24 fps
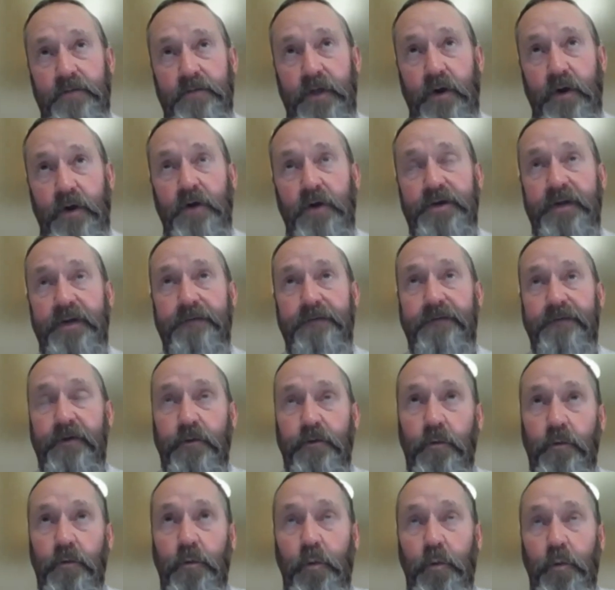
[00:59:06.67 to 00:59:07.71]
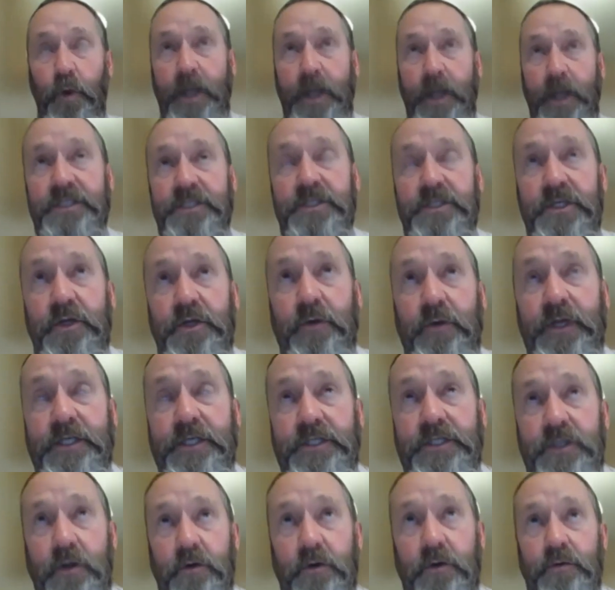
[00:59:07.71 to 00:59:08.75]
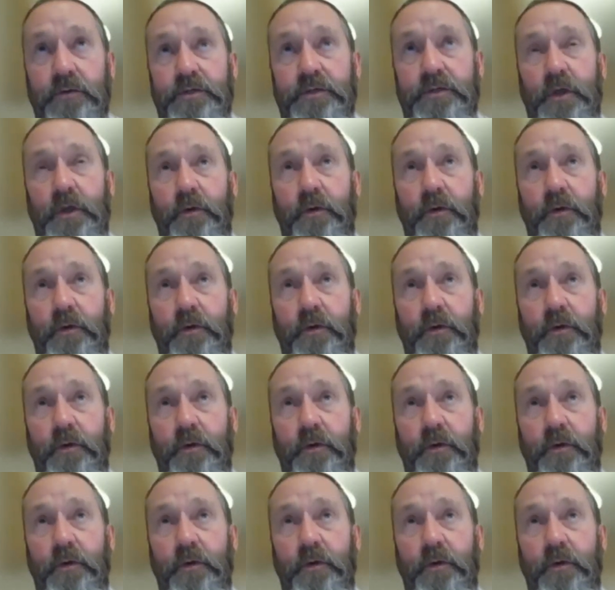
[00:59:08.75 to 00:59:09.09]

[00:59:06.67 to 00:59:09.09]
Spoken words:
there are different ways to do it. So